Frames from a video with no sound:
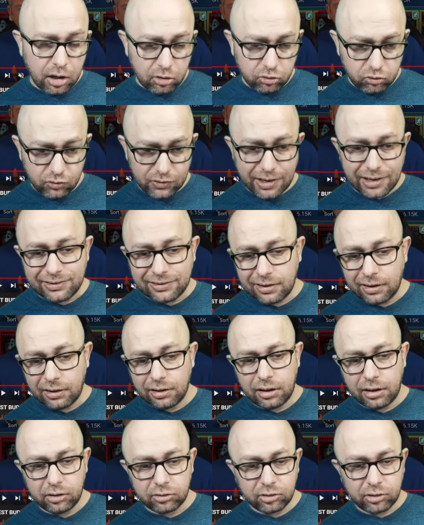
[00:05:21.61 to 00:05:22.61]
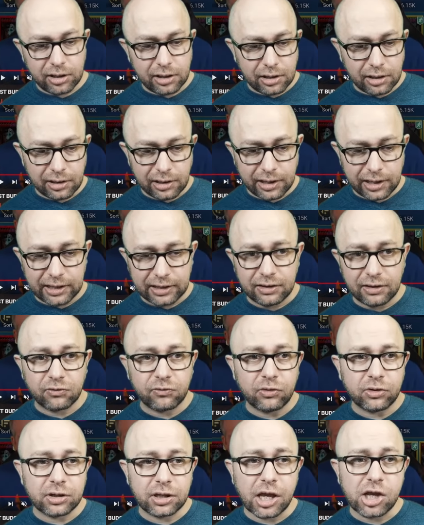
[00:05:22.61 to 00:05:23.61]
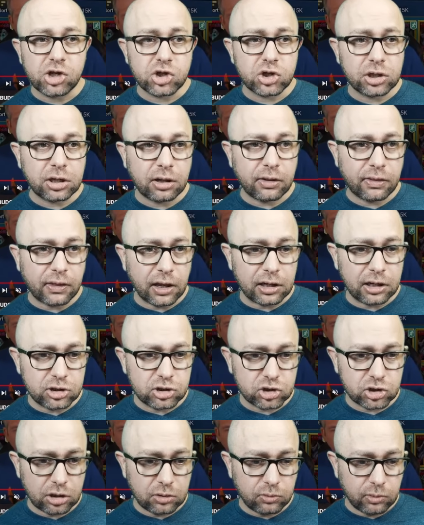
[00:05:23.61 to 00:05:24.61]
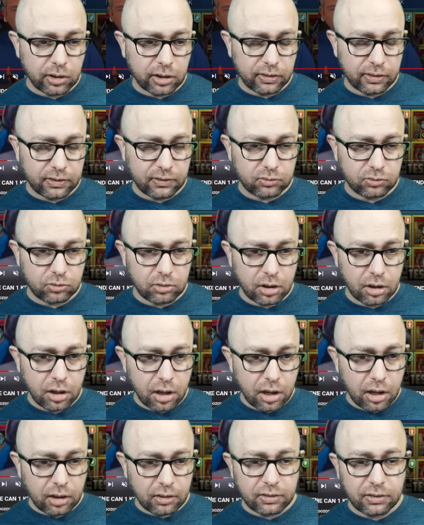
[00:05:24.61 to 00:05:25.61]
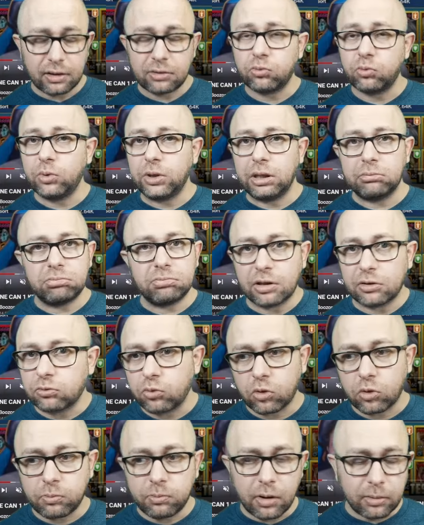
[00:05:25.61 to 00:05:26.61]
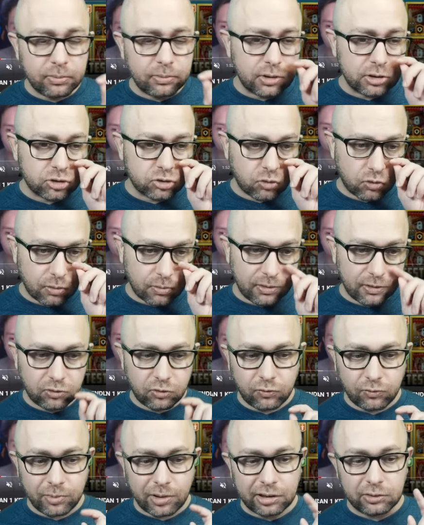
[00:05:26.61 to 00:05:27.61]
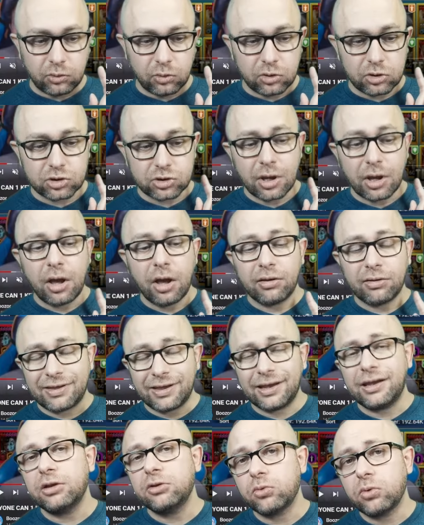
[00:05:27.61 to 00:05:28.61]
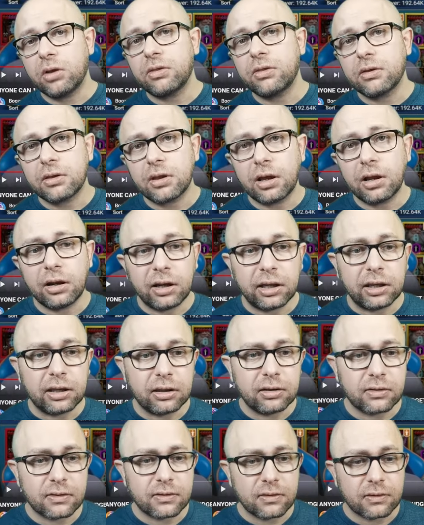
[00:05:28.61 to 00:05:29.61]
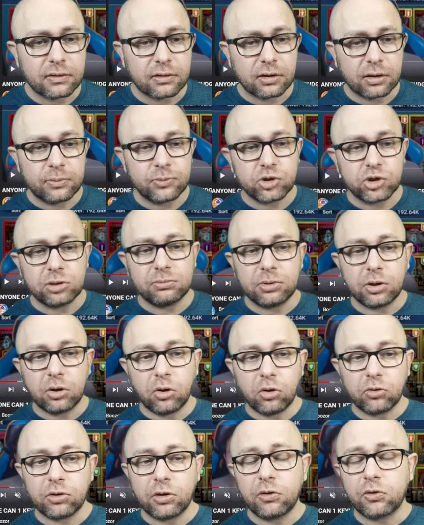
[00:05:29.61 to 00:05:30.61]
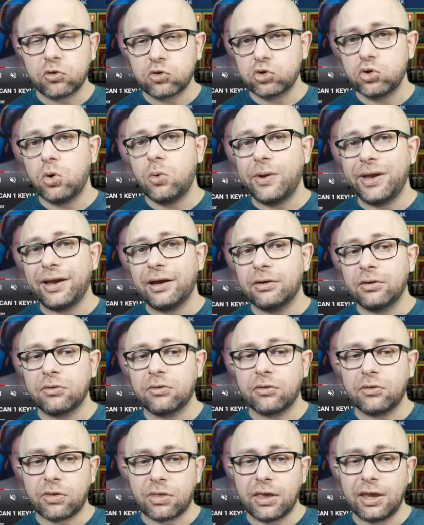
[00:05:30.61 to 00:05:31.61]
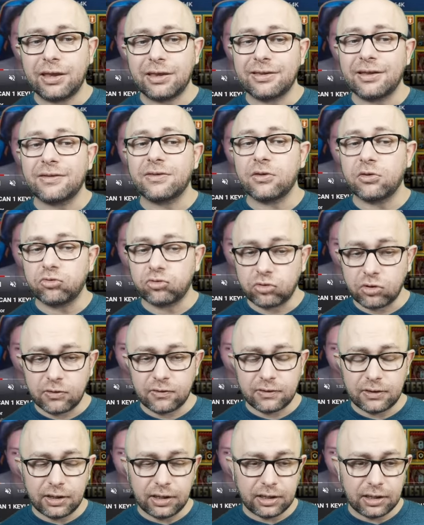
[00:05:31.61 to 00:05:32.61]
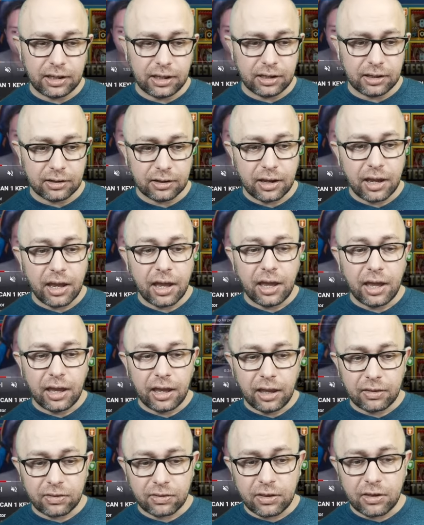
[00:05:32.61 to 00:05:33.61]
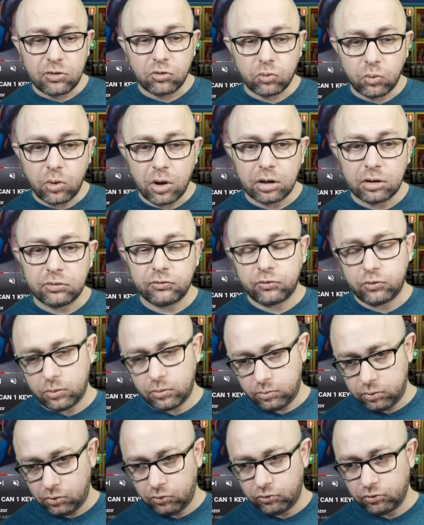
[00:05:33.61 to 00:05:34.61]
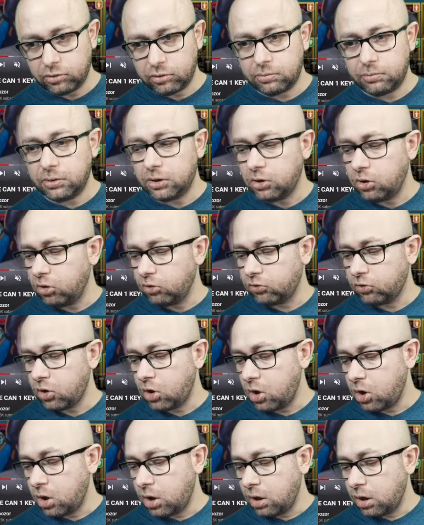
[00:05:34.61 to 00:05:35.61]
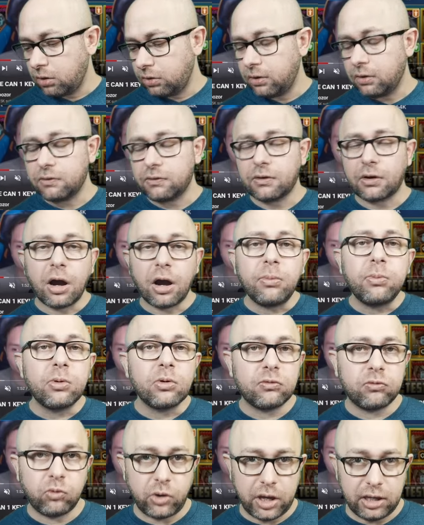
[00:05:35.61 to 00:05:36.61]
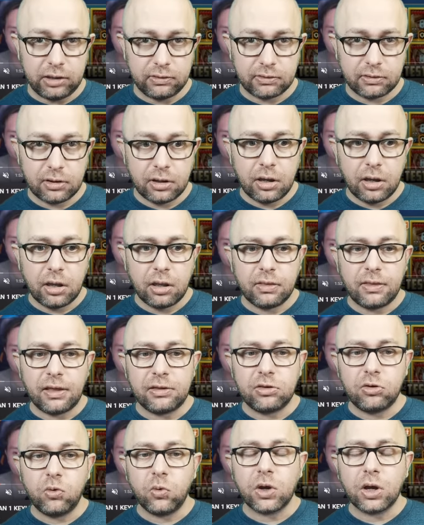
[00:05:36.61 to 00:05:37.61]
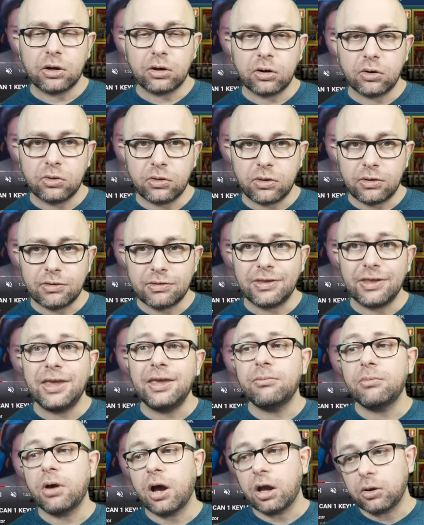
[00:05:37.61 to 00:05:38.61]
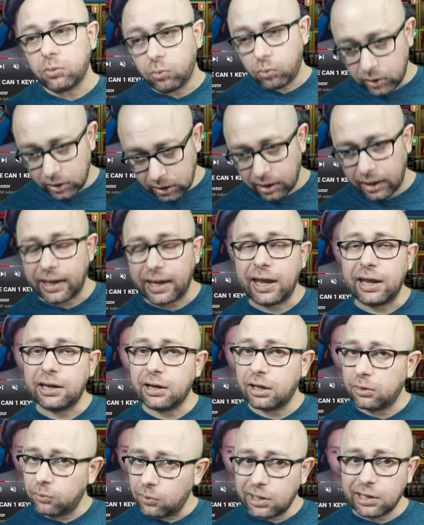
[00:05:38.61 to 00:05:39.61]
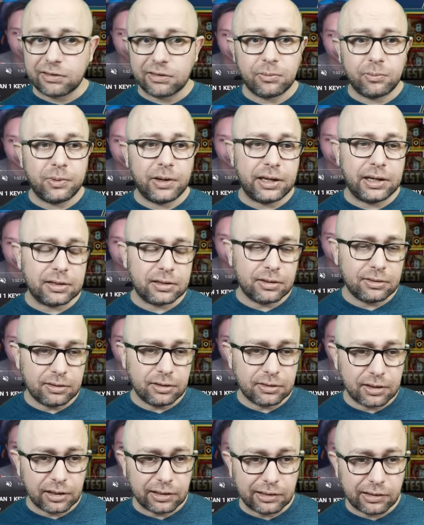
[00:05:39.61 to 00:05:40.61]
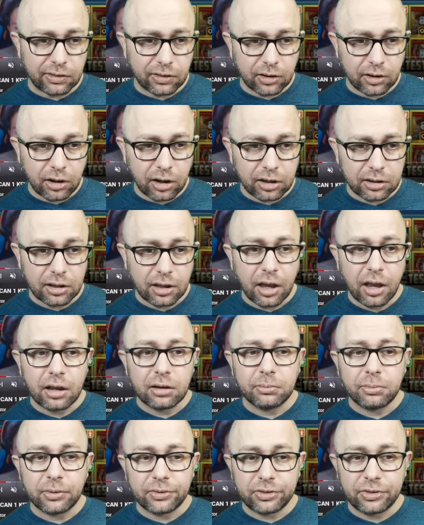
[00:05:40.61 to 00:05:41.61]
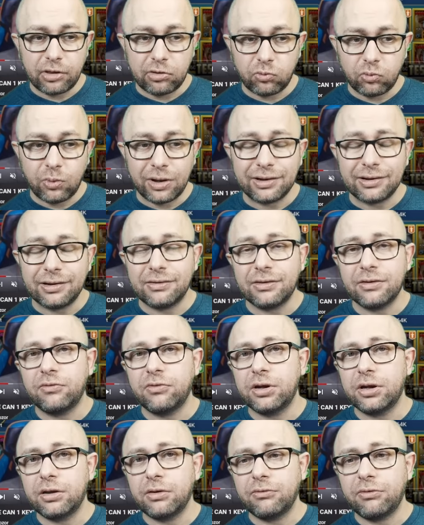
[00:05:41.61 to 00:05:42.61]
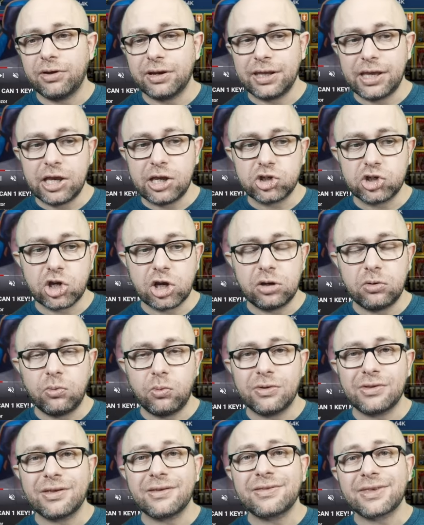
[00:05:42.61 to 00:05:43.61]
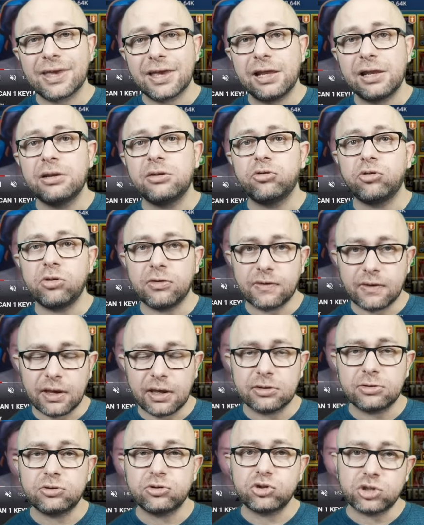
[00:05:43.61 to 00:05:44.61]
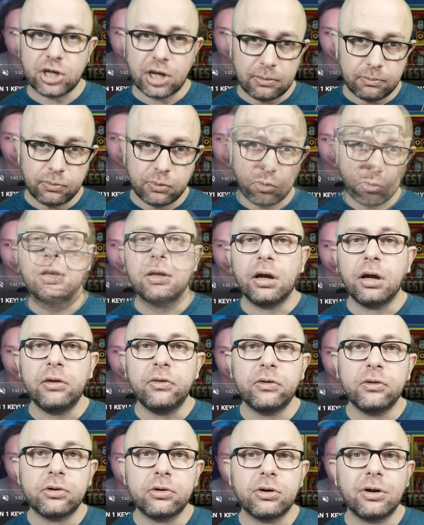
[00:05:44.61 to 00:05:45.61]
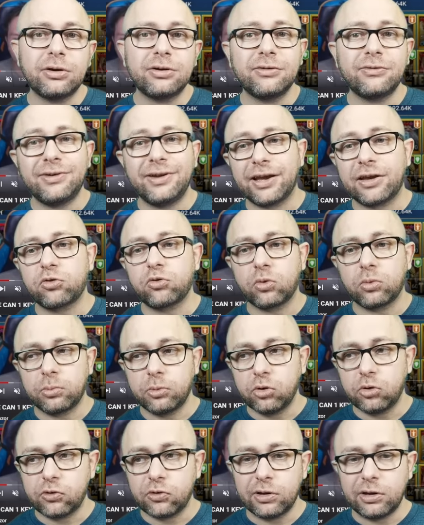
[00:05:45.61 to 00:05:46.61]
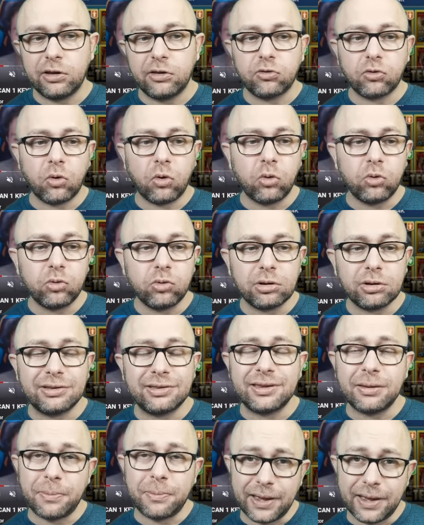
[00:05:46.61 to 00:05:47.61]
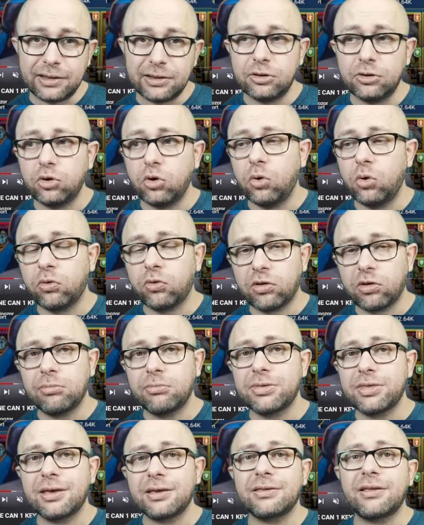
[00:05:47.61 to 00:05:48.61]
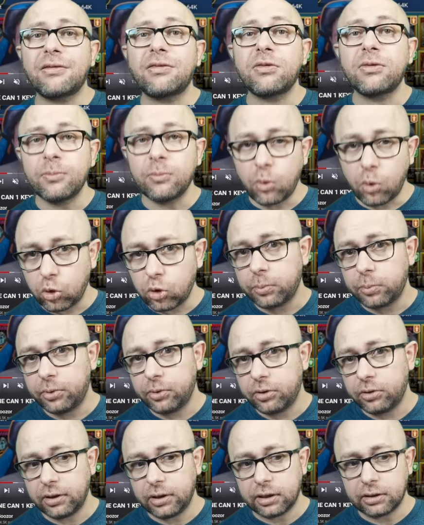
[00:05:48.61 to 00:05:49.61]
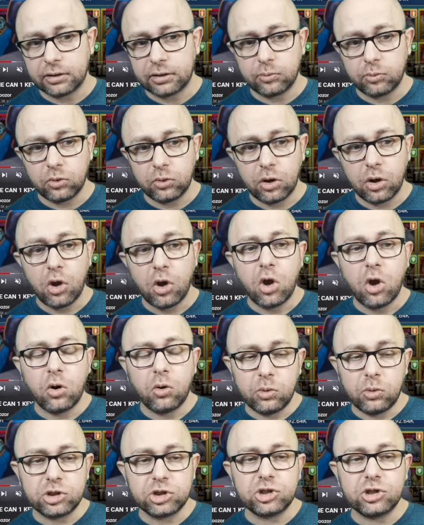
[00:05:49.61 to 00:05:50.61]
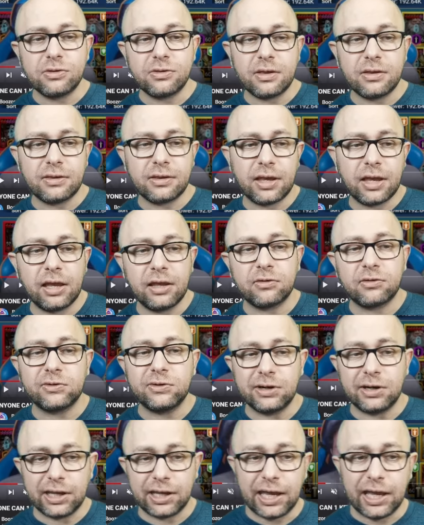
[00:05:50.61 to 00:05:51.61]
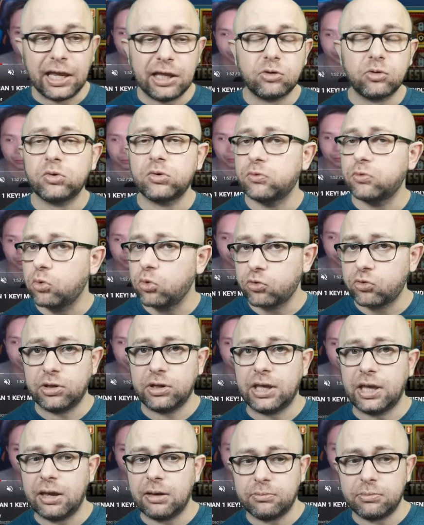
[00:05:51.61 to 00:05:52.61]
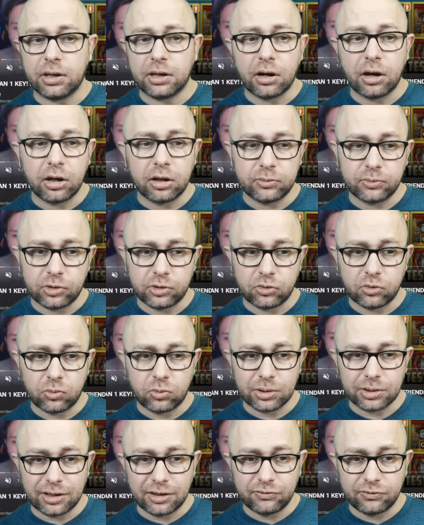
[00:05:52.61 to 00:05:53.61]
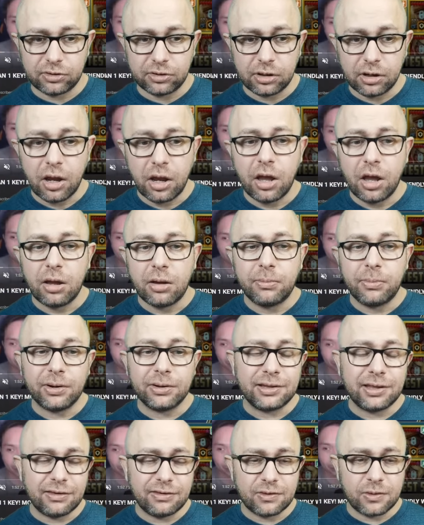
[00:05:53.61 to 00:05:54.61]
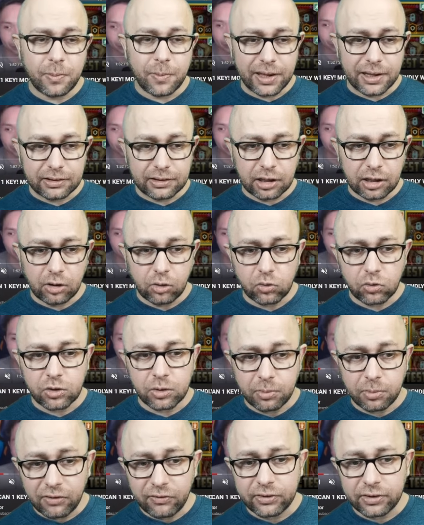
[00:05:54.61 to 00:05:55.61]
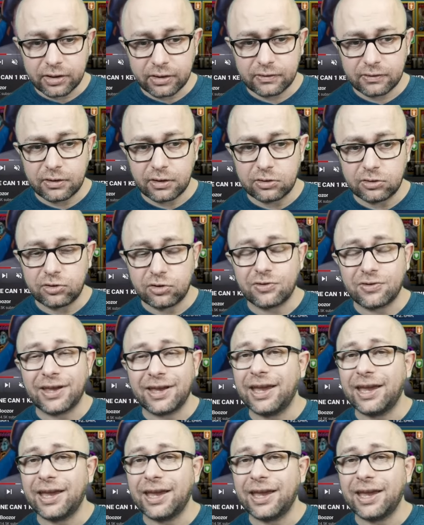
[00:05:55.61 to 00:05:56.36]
So that's Hail Hades variation, and the initial one that was published to the best of my knowledge. Second one that I'll link in the description because it's showing another thing that's interesting here is this one from Boozer, because there's a couple of ways that you can run this team. I will explain it in detail in the guide, but this one is a variation with a skill reset champion. You can either run Reflex or Mercenaries or depend on something that's more predictable, which in this case Renegade, or of course it can be Chimera or whatever, but he's depending on the buff extenders.